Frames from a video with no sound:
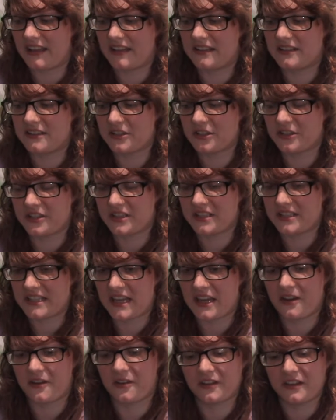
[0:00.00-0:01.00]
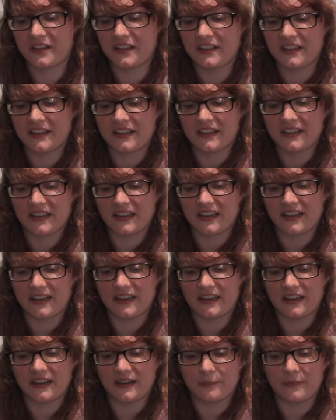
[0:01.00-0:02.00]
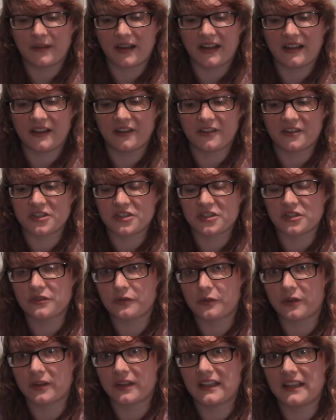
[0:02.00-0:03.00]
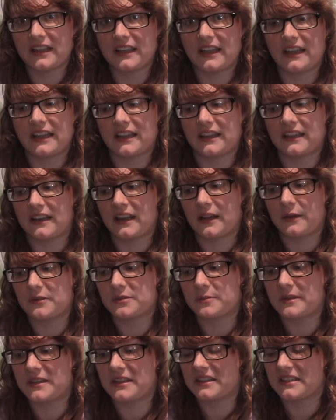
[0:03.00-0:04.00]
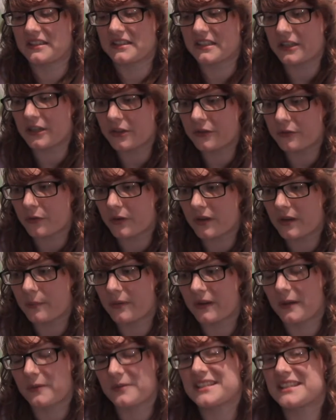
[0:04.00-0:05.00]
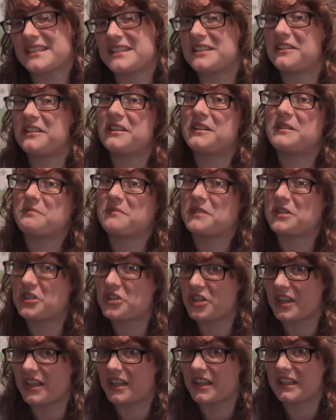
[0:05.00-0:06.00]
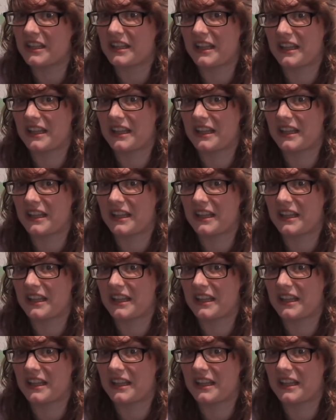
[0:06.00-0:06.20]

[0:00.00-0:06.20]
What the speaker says: turned it down. I auditioned for it, and I was being considered for it, but I was still in Michigan,